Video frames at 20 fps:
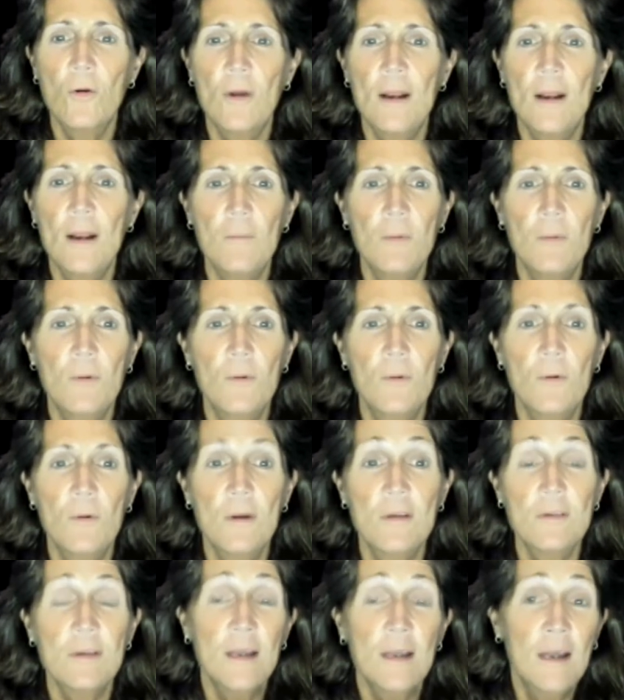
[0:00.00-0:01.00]
credit pull,
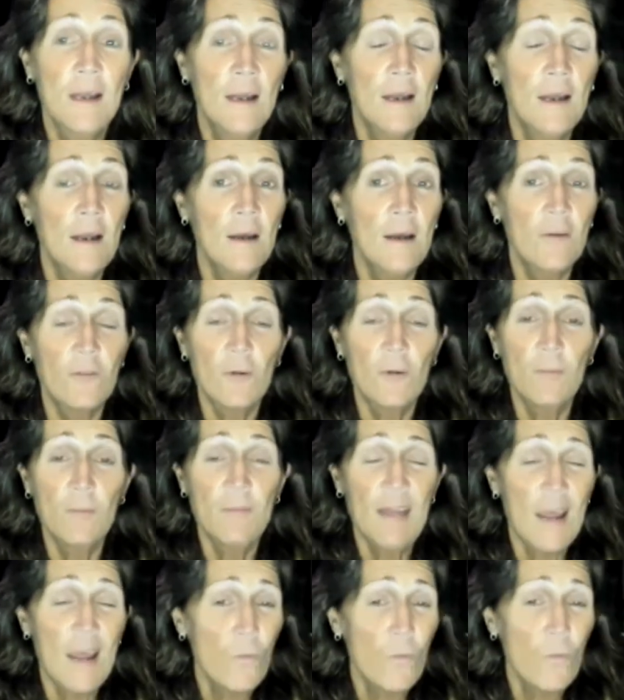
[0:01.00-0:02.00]
because from
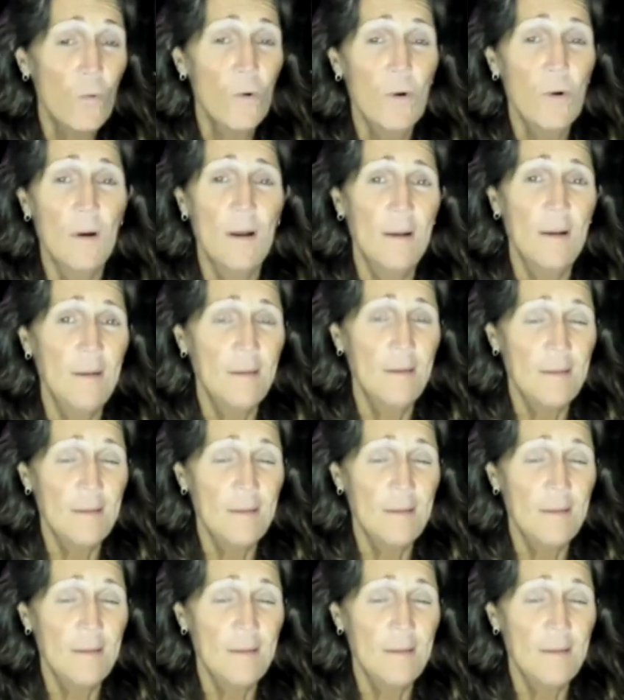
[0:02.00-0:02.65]
day one,